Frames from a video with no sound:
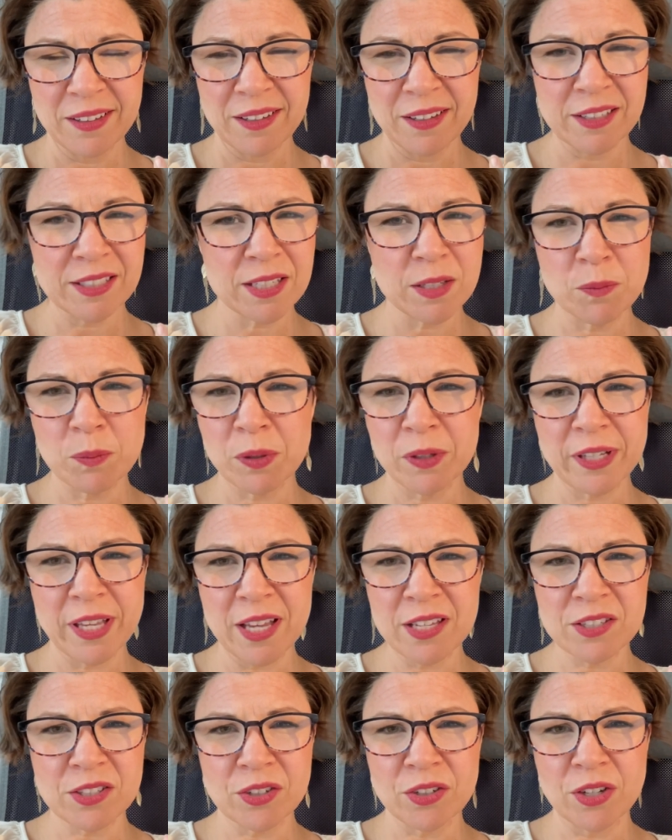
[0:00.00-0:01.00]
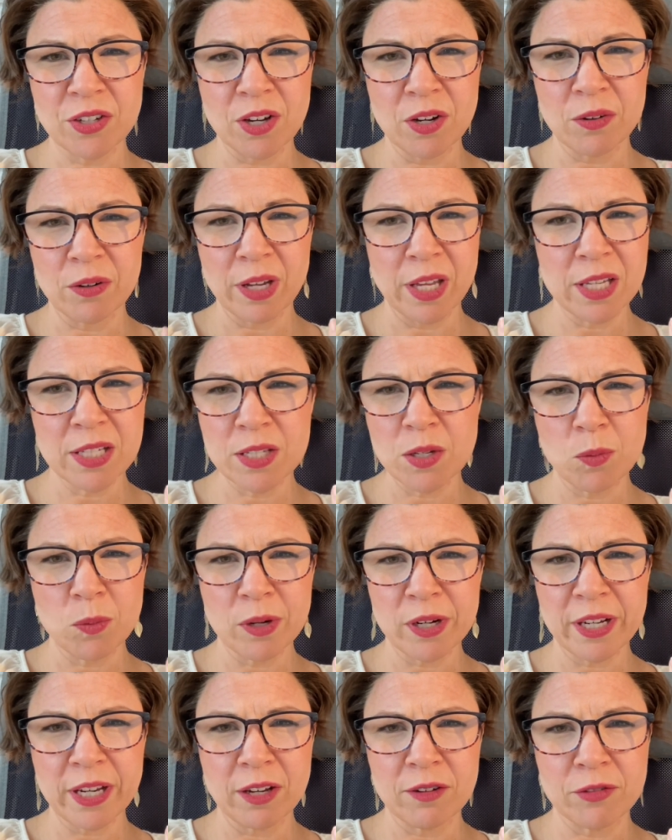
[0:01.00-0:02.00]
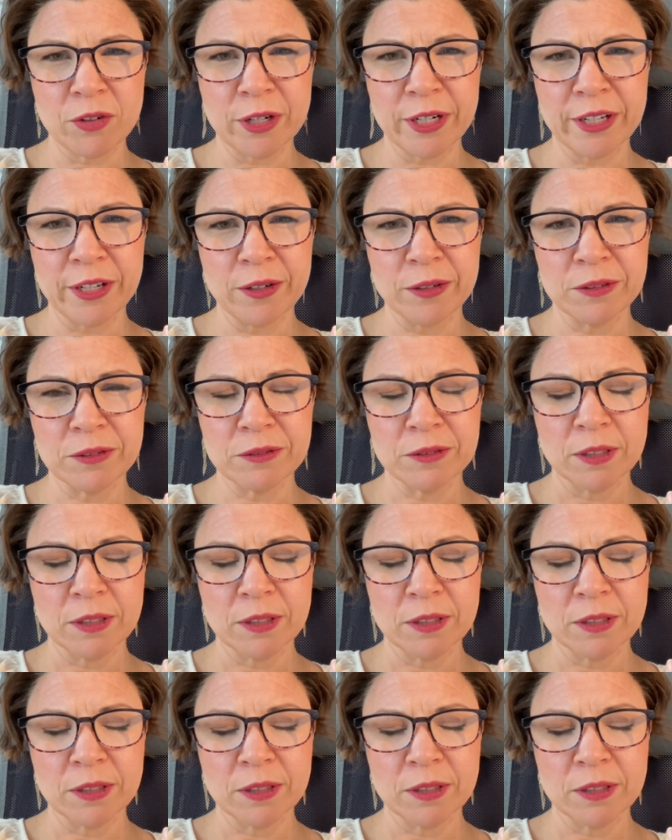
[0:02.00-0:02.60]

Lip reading: A simple yes or no. Is it working for you?